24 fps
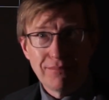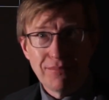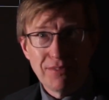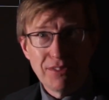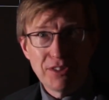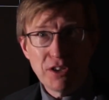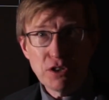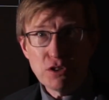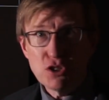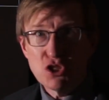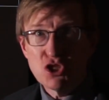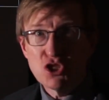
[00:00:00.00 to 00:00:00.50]

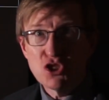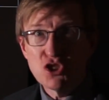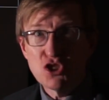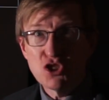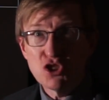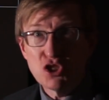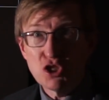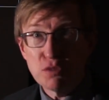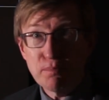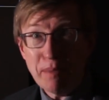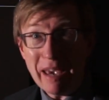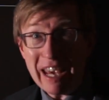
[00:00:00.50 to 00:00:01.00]
their
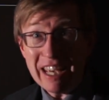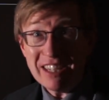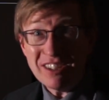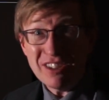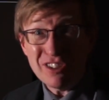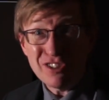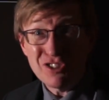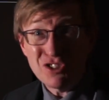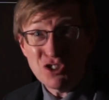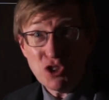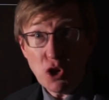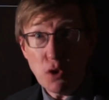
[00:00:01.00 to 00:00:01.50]
space
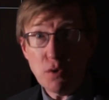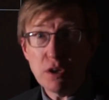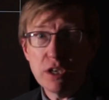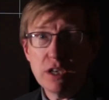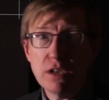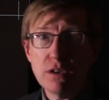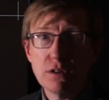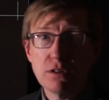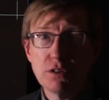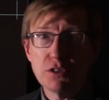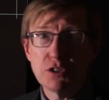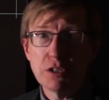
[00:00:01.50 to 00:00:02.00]
is so
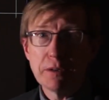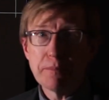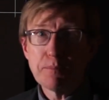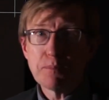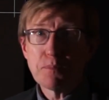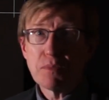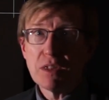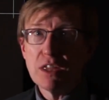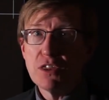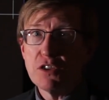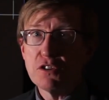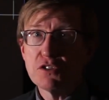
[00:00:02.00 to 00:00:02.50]
huge,
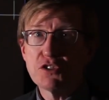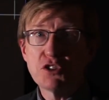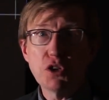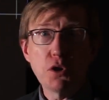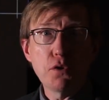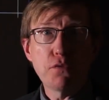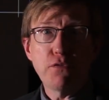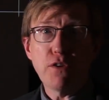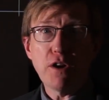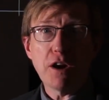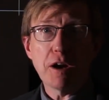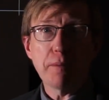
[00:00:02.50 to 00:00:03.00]
they're so
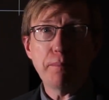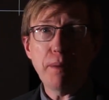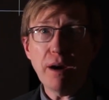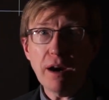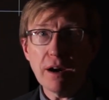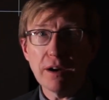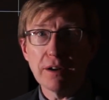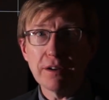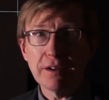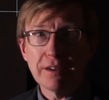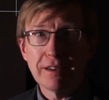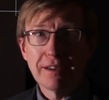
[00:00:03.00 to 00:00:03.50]
far
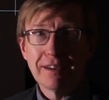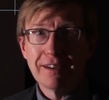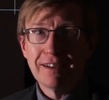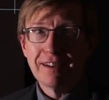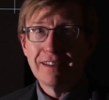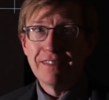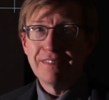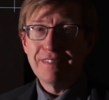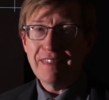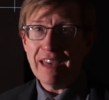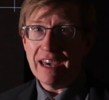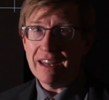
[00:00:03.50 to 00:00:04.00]
apart,
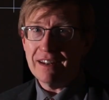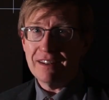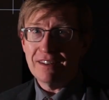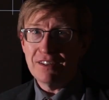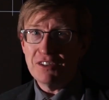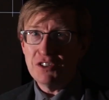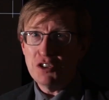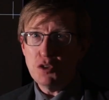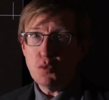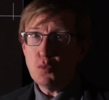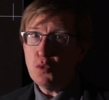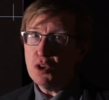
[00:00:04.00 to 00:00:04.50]
that
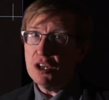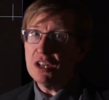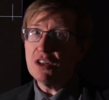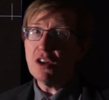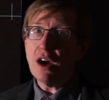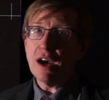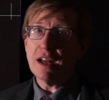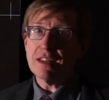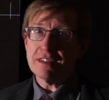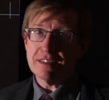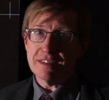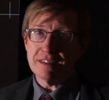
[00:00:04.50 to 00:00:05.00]
you would
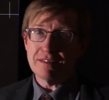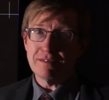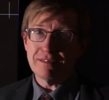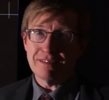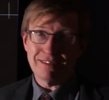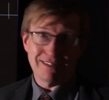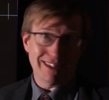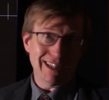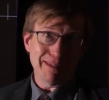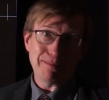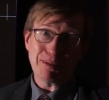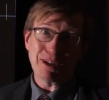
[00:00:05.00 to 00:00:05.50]
not
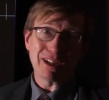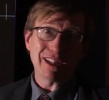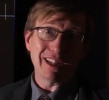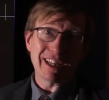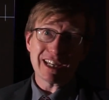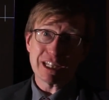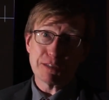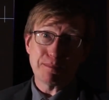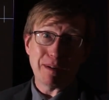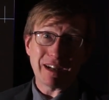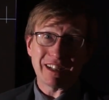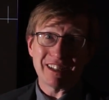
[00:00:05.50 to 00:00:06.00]
typically
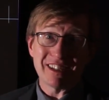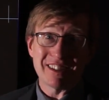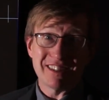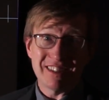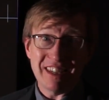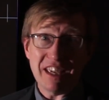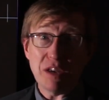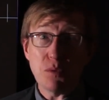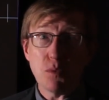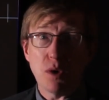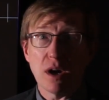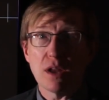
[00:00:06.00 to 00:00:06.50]
expect to
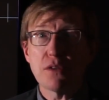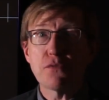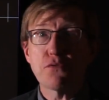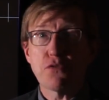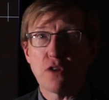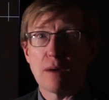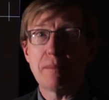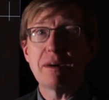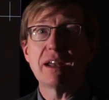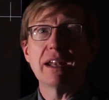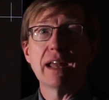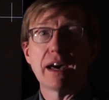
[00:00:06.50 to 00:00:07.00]
see one
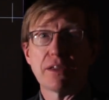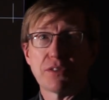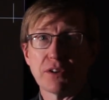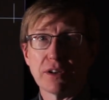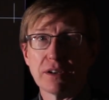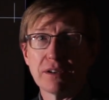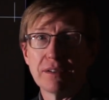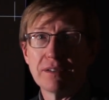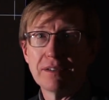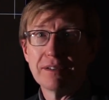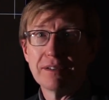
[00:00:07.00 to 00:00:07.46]
from another.